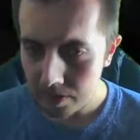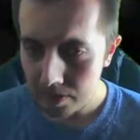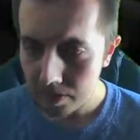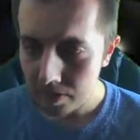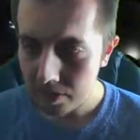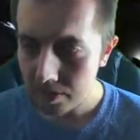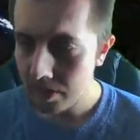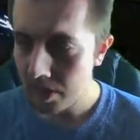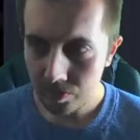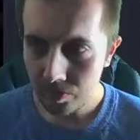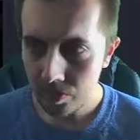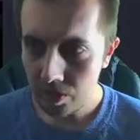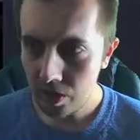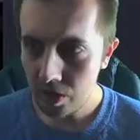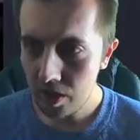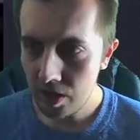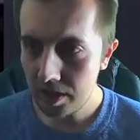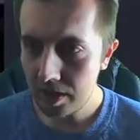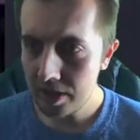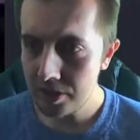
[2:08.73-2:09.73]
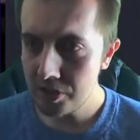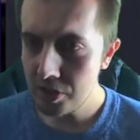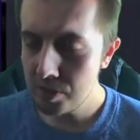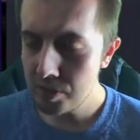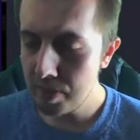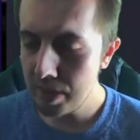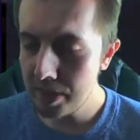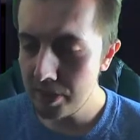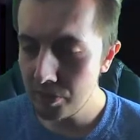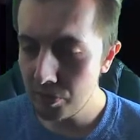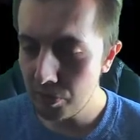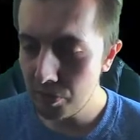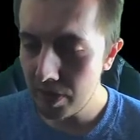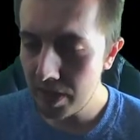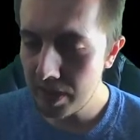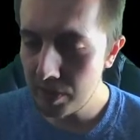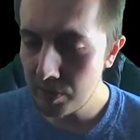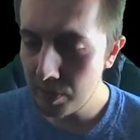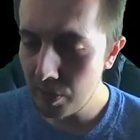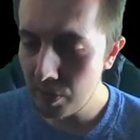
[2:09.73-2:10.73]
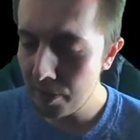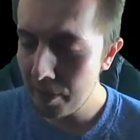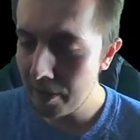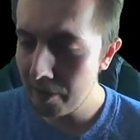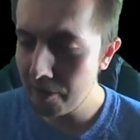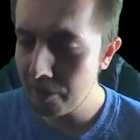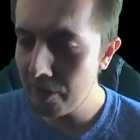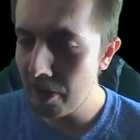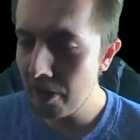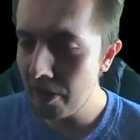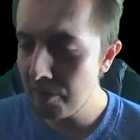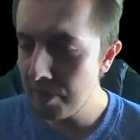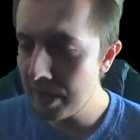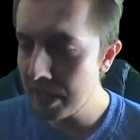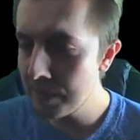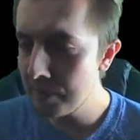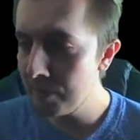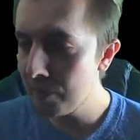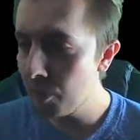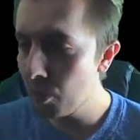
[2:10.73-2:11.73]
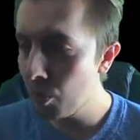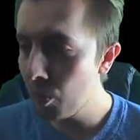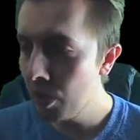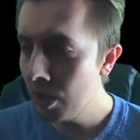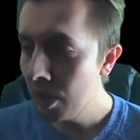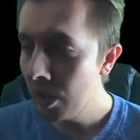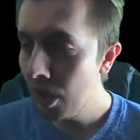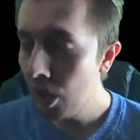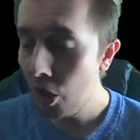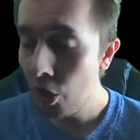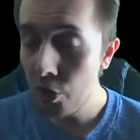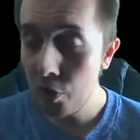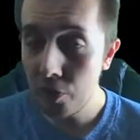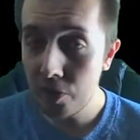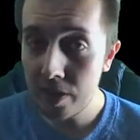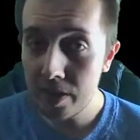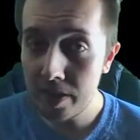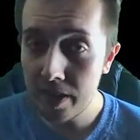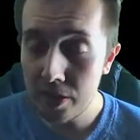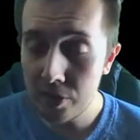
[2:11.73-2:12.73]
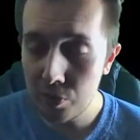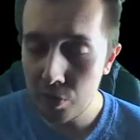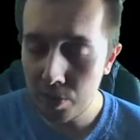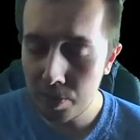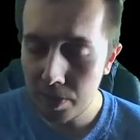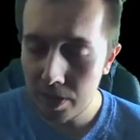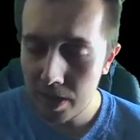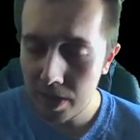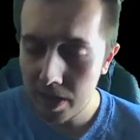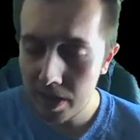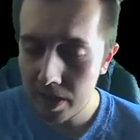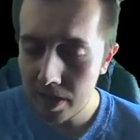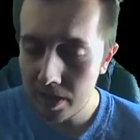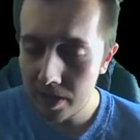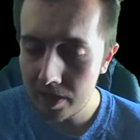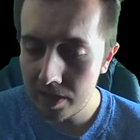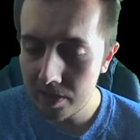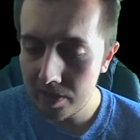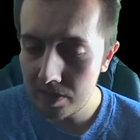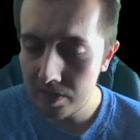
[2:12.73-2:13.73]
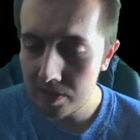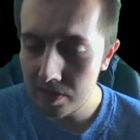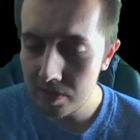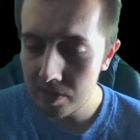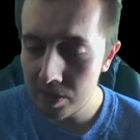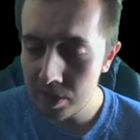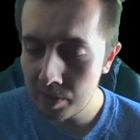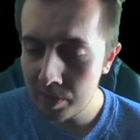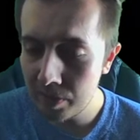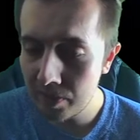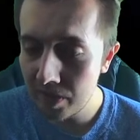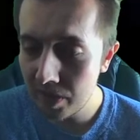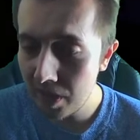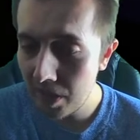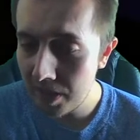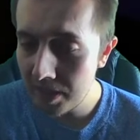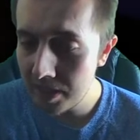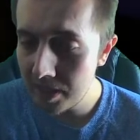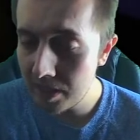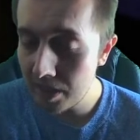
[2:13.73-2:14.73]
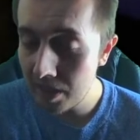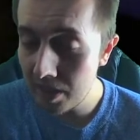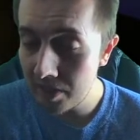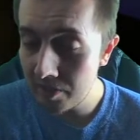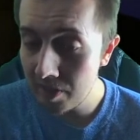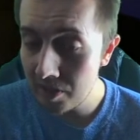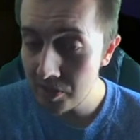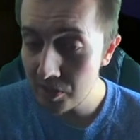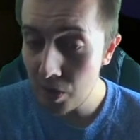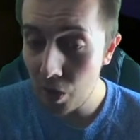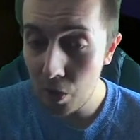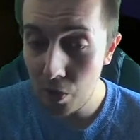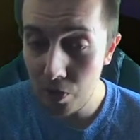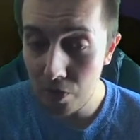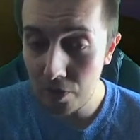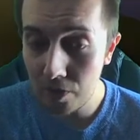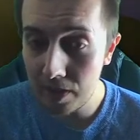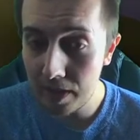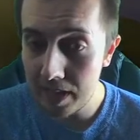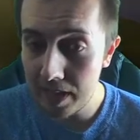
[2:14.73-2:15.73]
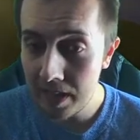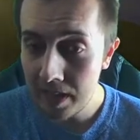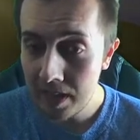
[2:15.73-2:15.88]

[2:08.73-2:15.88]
No, all right, let's just blitz through these. We've got about five minutes before hopefully they drop uh, somewhat of a light lightning round. So hopefully